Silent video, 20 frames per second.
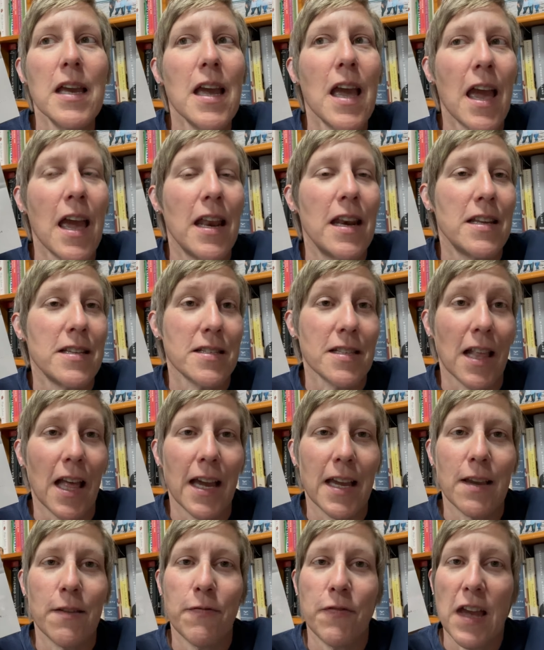and his
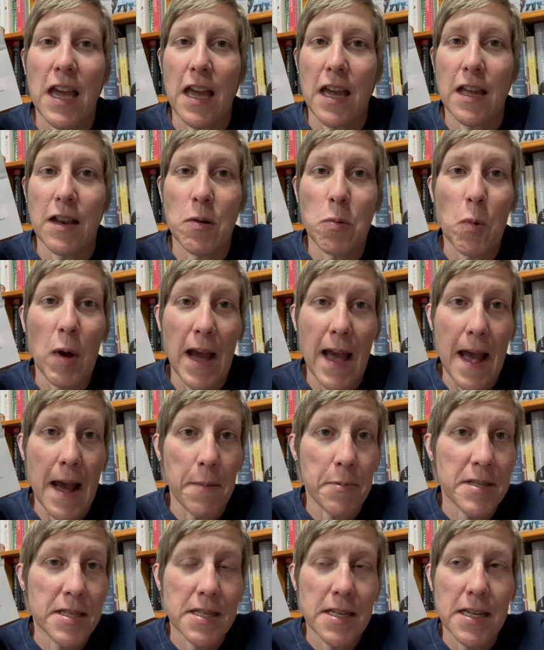life and what
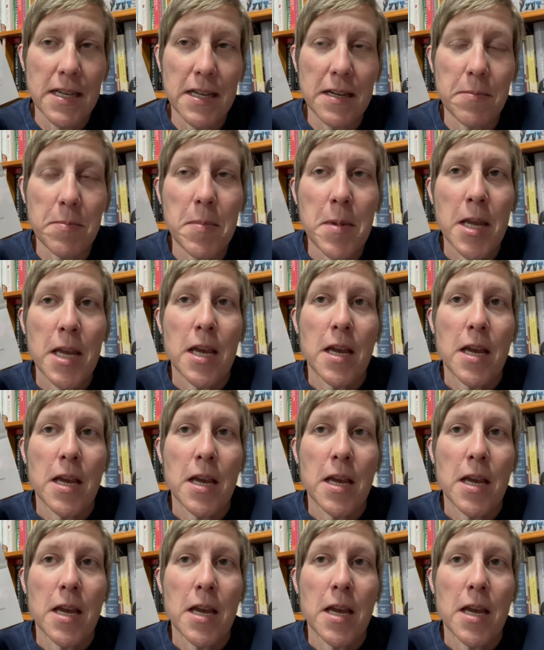happens to him.